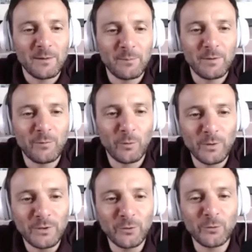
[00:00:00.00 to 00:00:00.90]
before we
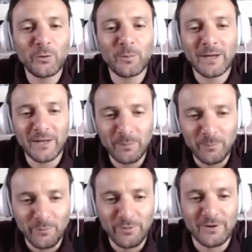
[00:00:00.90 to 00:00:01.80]
talk about
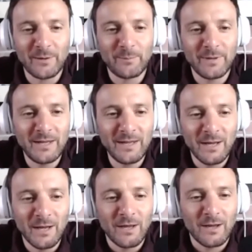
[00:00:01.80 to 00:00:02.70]
hypnotherapy,
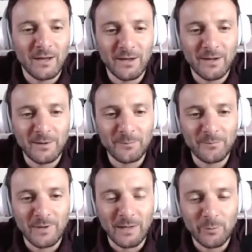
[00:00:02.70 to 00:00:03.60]

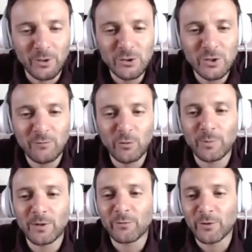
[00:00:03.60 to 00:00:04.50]
I'm going to give you a
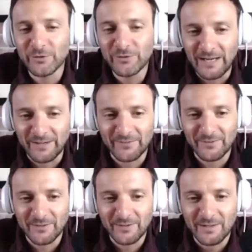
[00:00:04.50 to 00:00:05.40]
bit of context.
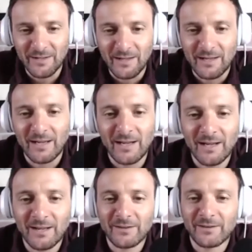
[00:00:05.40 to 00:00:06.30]

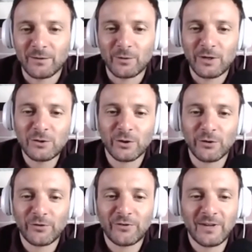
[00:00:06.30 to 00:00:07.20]
And you need to
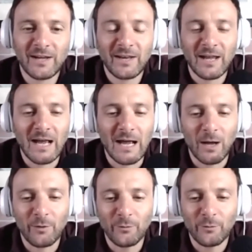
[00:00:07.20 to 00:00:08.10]
understand
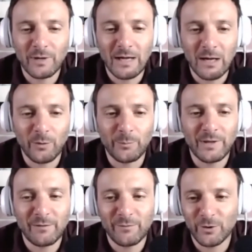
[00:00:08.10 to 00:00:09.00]
how our
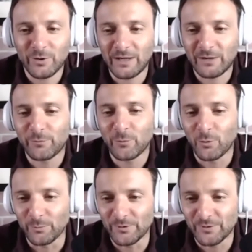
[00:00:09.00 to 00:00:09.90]
behavior gets formed.